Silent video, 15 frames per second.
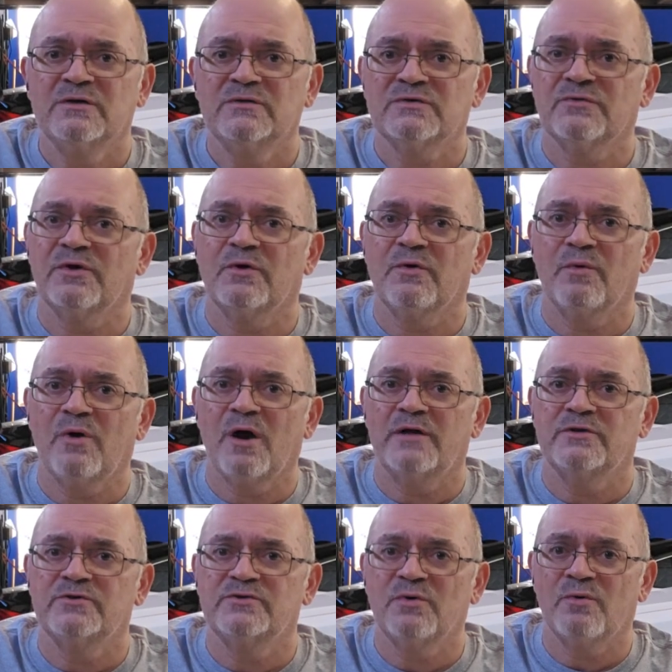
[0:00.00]
So the
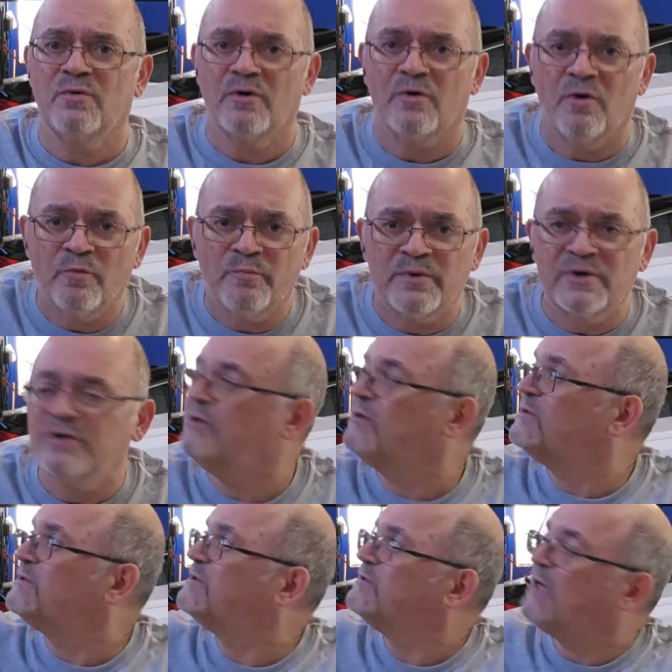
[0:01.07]
garage door
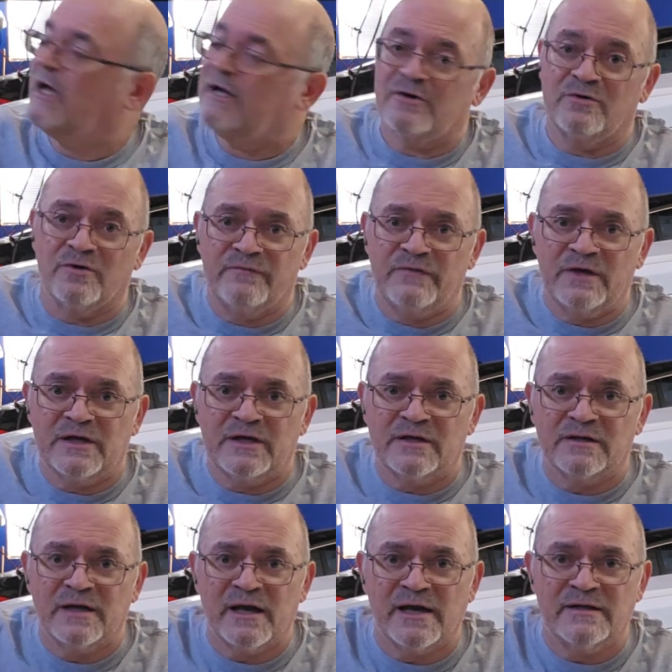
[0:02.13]
openers, I don't know if you
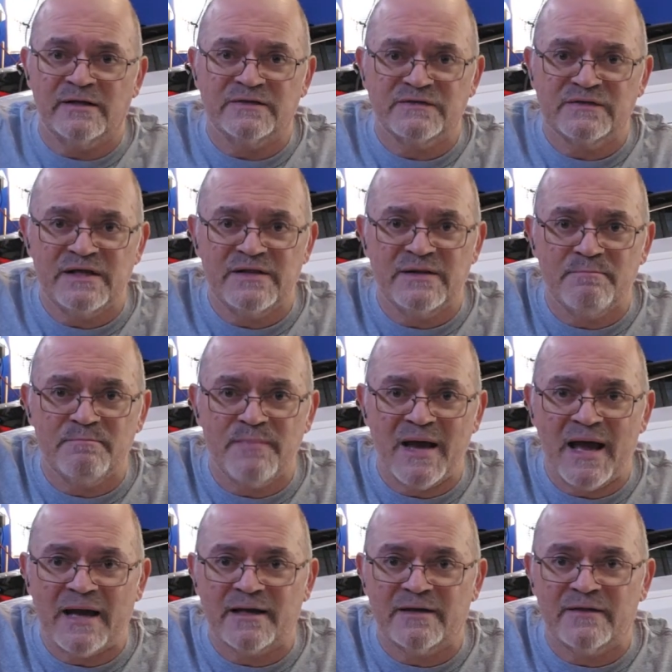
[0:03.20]
can kind of see them
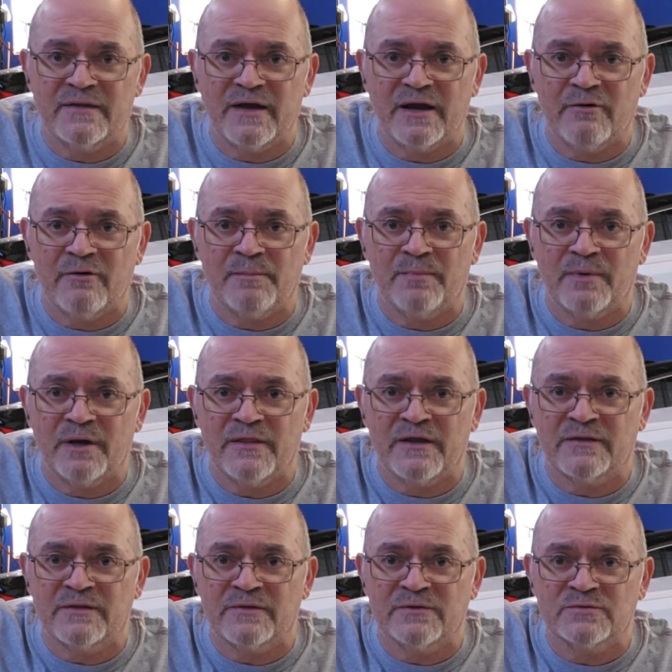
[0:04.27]
back there up. I
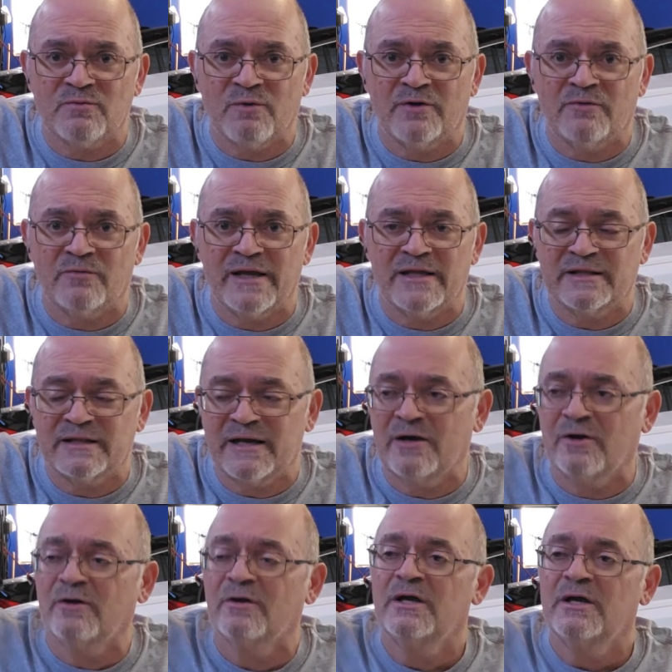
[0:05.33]
think there's one right
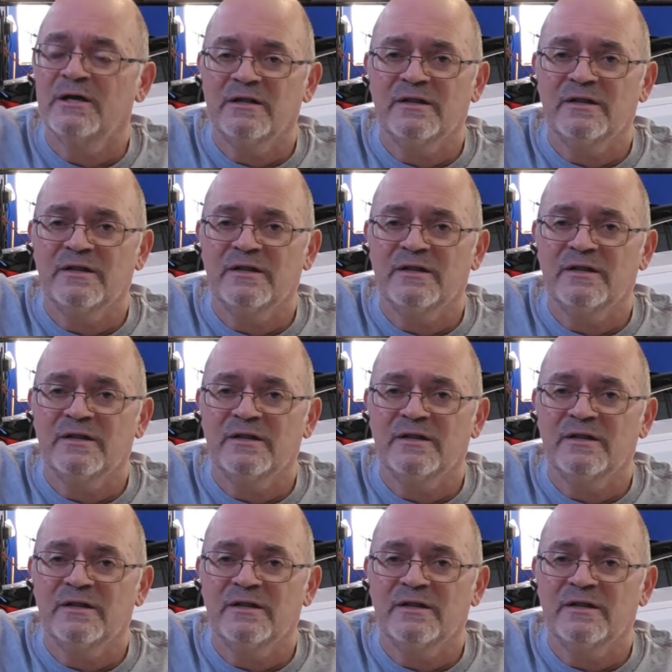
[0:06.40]
there.